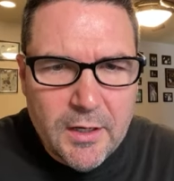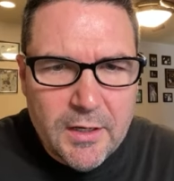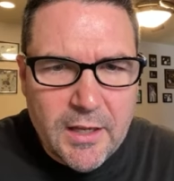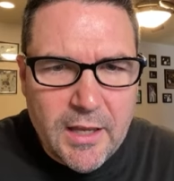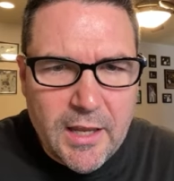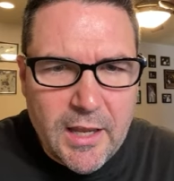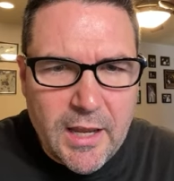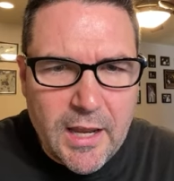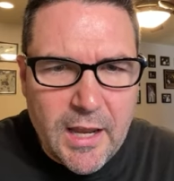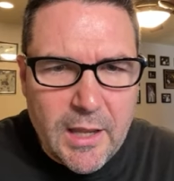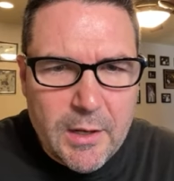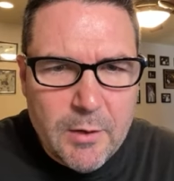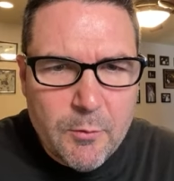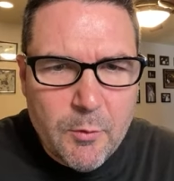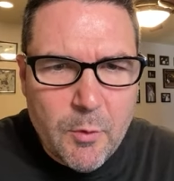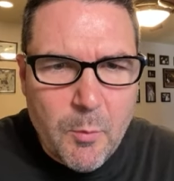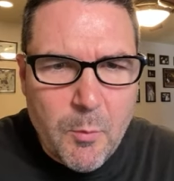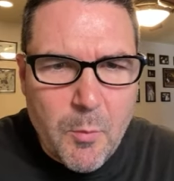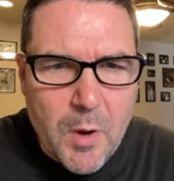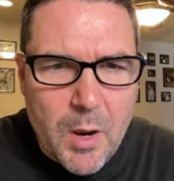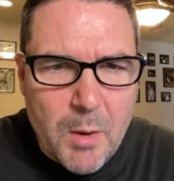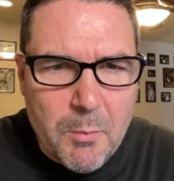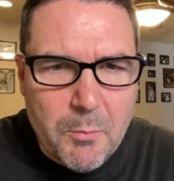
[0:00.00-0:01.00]
Can't
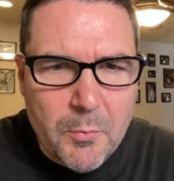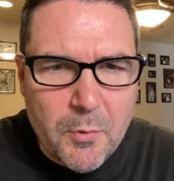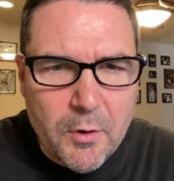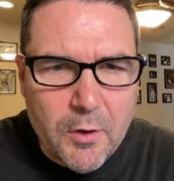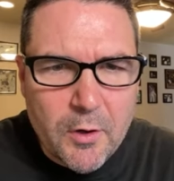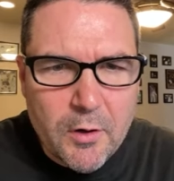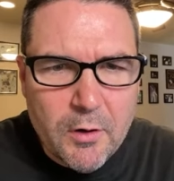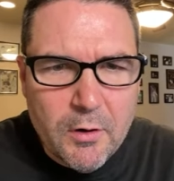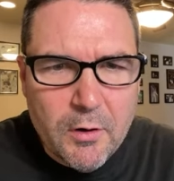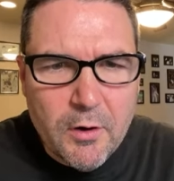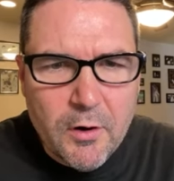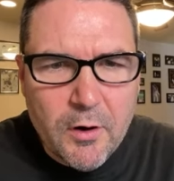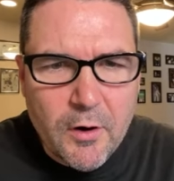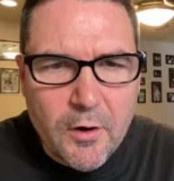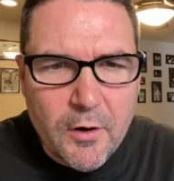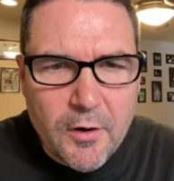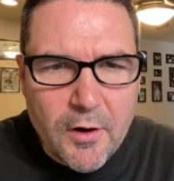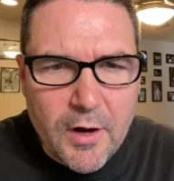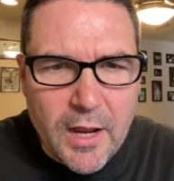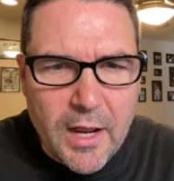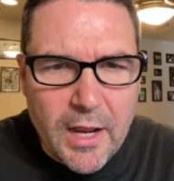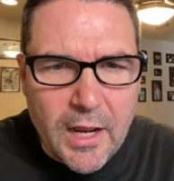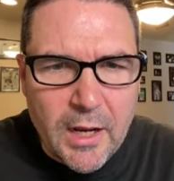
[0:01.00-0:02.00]
remember her
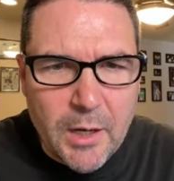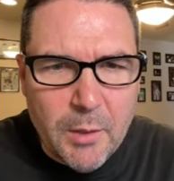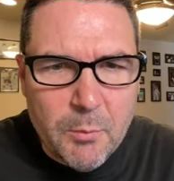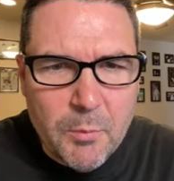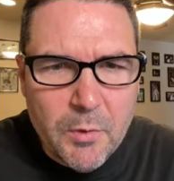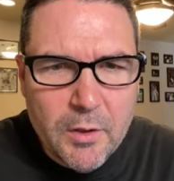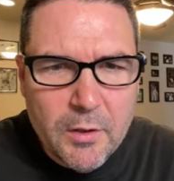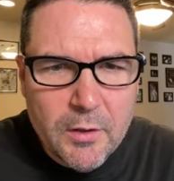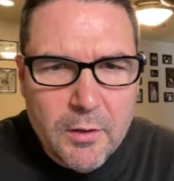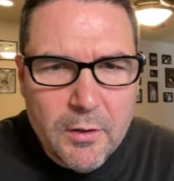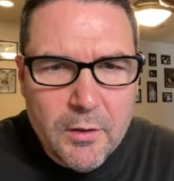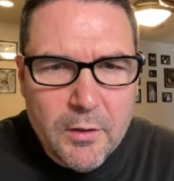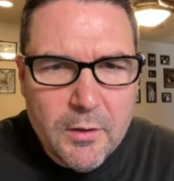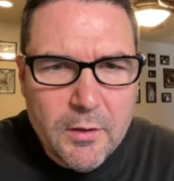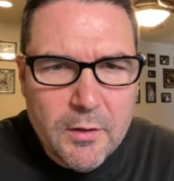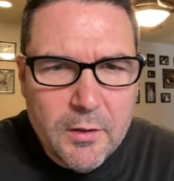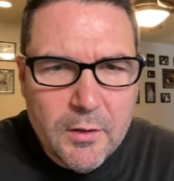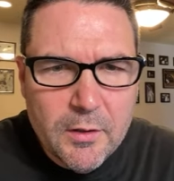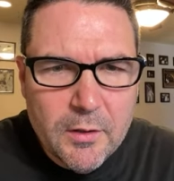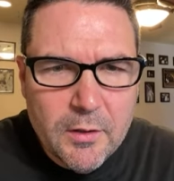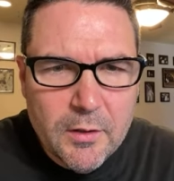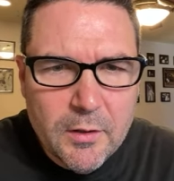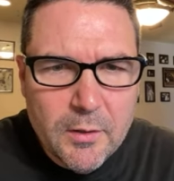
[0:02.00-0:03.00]
name,
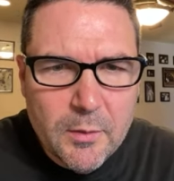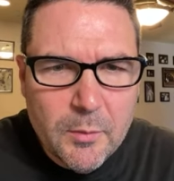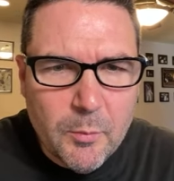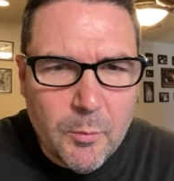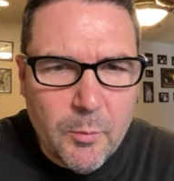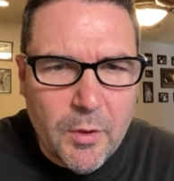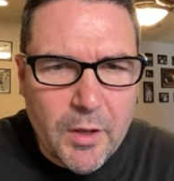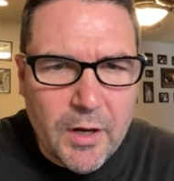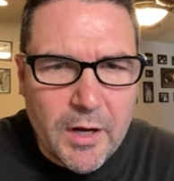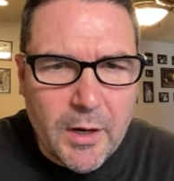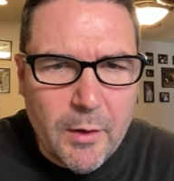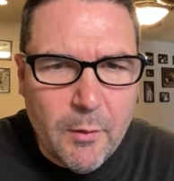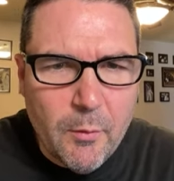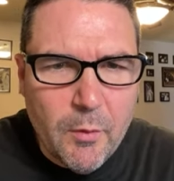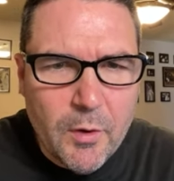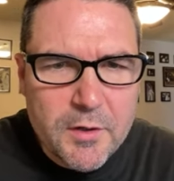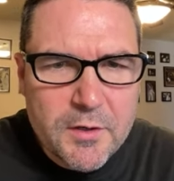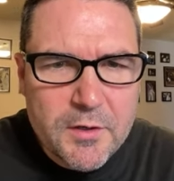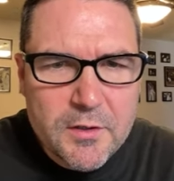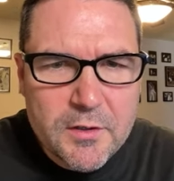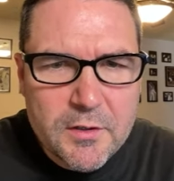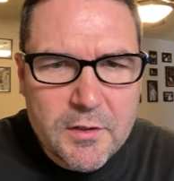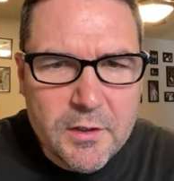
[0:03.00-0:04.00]
but I
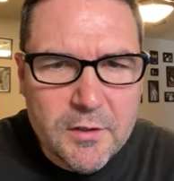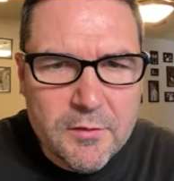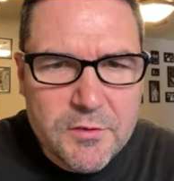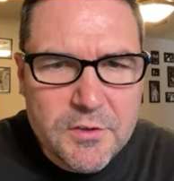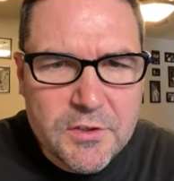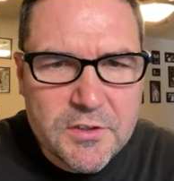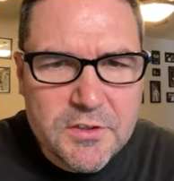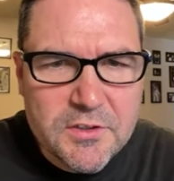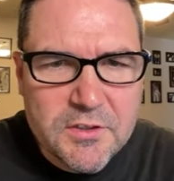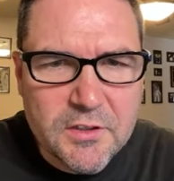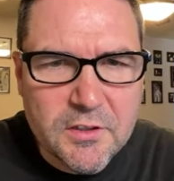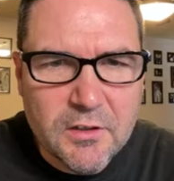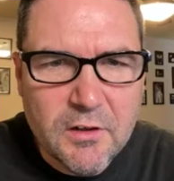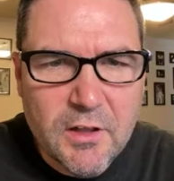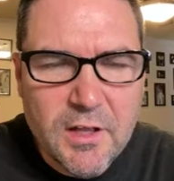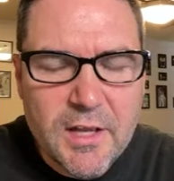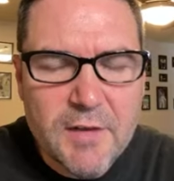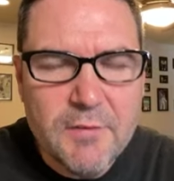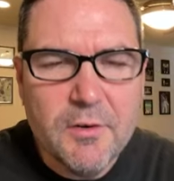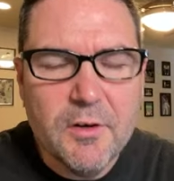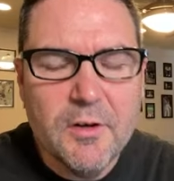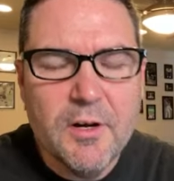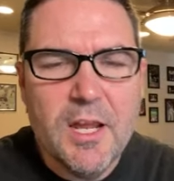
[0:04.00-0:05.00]
wonder if she's still
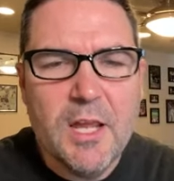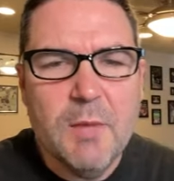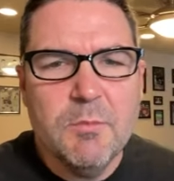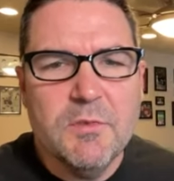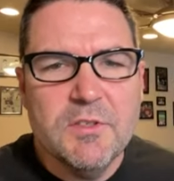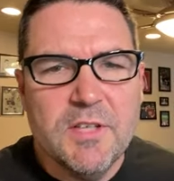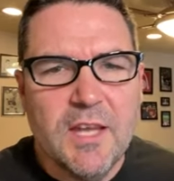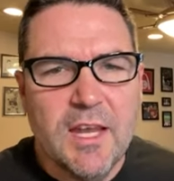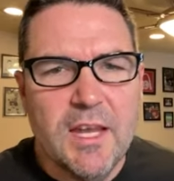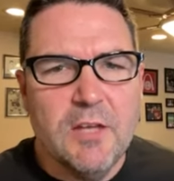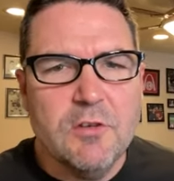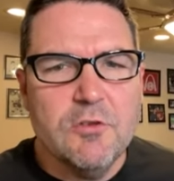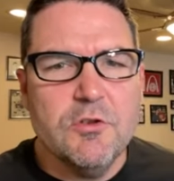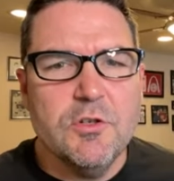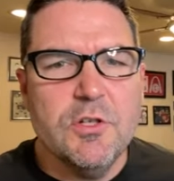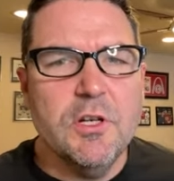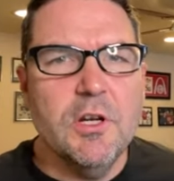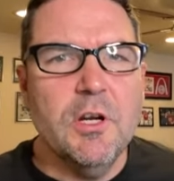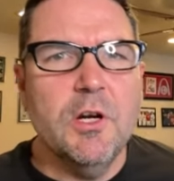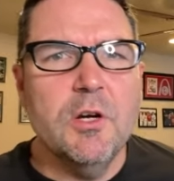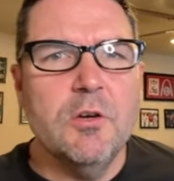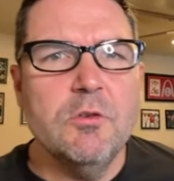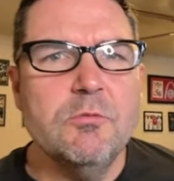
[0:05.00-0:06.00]
alive. Her name is
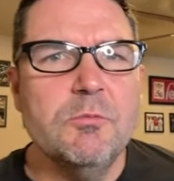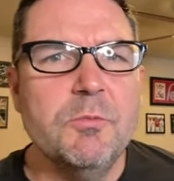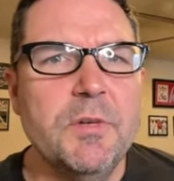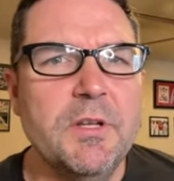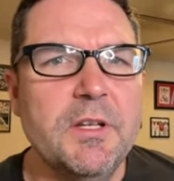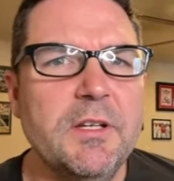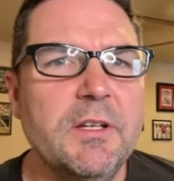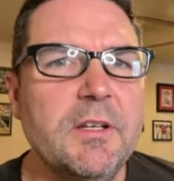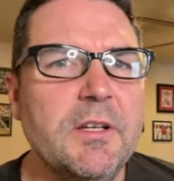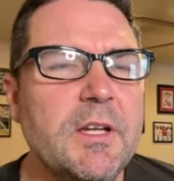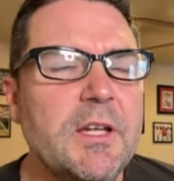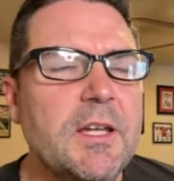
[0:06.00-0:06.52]
Andrea Ownby.